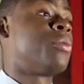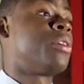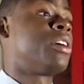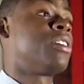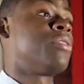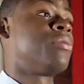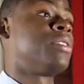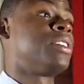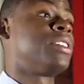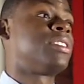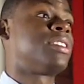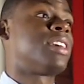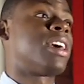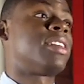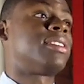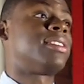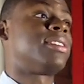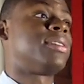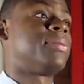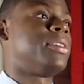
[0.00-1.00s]
way I
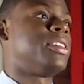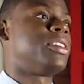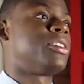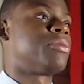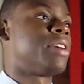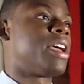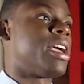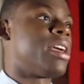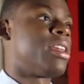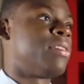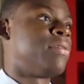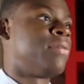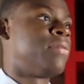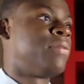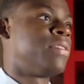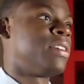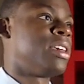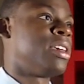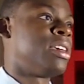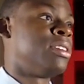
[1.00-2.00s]
reset to be
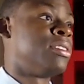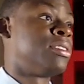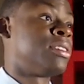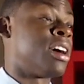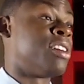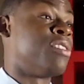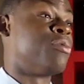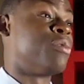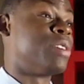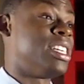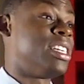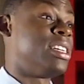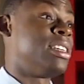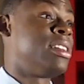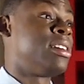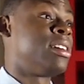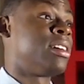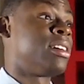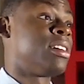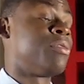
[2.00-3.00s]
creative is I
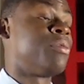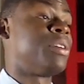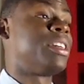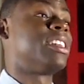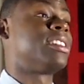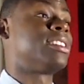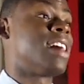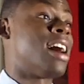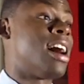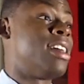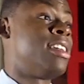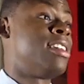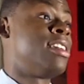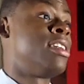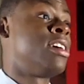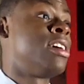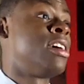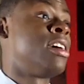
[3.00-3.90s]
read a ton.